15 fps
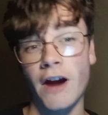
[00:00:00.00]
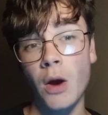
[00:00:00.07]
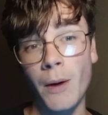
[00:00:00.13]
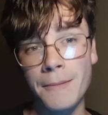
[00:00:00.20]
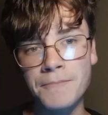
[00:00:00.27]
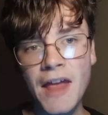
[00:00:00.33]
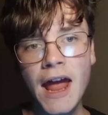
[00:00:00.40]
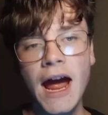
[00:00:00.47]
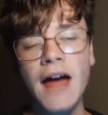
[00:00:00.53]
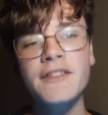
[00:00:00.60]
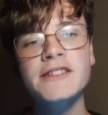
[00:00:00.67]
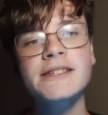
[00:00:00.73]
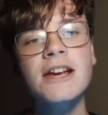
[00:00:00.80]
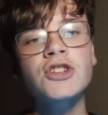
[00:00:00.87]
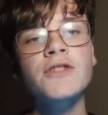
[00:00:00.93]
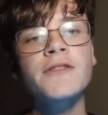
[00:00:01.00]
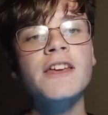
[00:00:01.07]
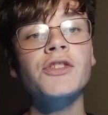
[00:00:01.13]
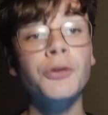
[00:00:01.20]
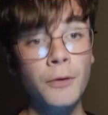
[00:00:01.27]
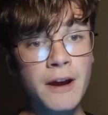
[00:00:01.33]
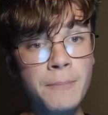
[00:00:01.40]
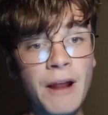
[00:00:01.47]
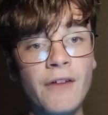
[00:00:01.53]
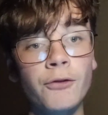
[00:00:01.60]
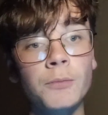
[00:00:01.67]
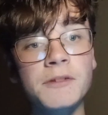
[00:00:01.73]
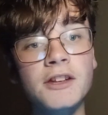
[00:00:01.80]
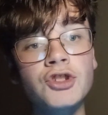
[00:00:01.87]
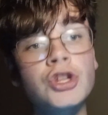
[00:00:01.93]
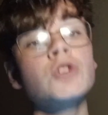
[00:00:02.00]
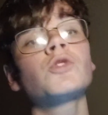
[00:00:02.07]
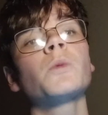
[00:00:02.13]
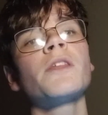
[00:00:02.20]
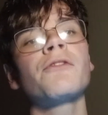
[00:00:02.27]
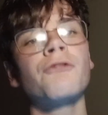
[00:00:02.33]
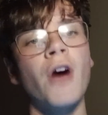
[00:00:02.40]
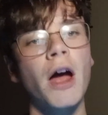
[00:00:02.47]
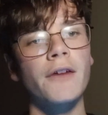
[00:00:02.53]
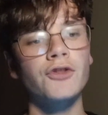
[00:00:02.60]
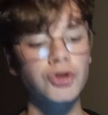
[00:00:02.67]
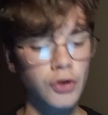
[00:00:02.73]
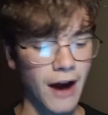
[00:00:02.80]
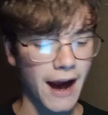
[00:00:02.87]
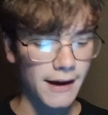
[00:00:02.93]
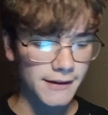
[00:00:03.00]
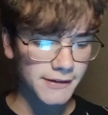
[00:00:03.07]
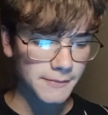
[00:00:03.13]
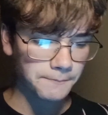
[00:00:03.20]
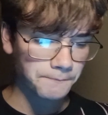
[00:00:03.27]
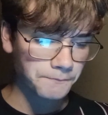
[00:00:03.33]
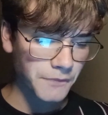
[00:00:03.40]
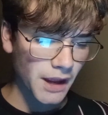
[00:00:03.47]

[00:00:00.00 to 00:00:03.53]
Western Railway. At this station, there's 3 platforms in use with 5 tracks.